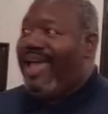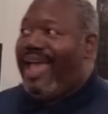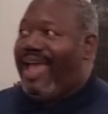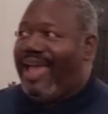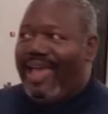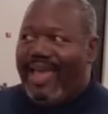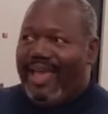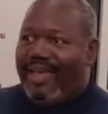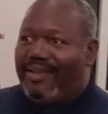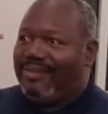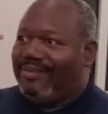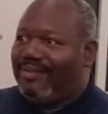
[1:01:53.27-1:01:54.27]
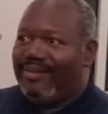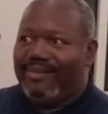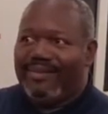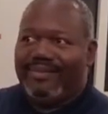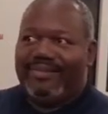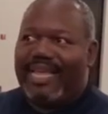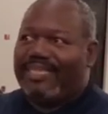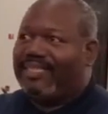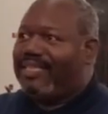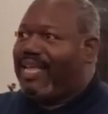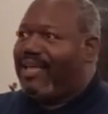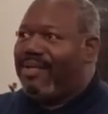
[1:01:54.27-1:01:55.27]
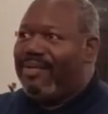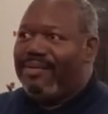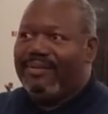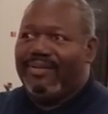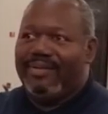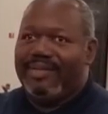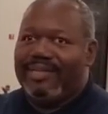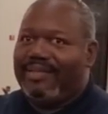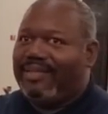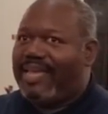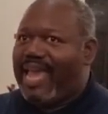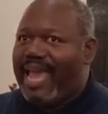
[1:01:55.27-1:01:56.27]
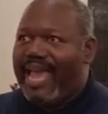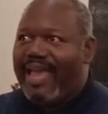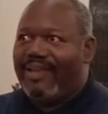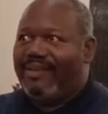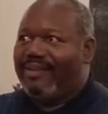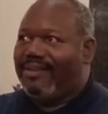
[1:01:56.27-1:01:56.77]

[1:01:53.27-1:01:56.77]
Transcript: And they still can't